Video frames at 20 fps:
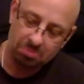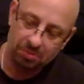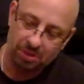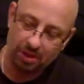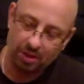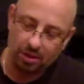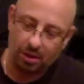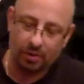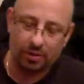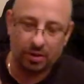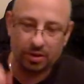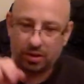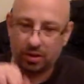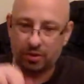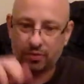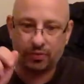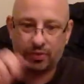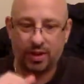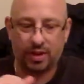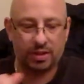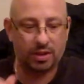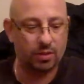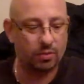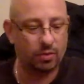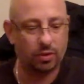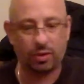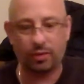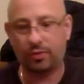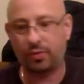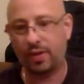Did nothing, just fixed it
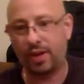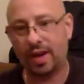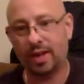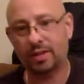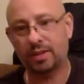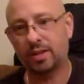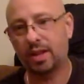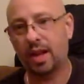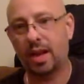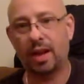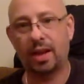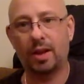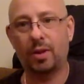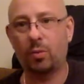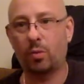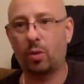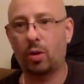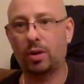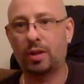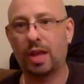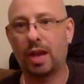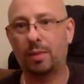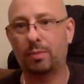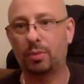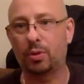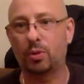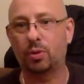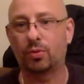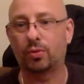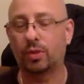really fast, and it worked out
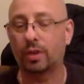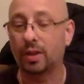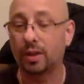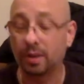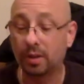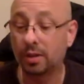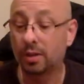beautifully.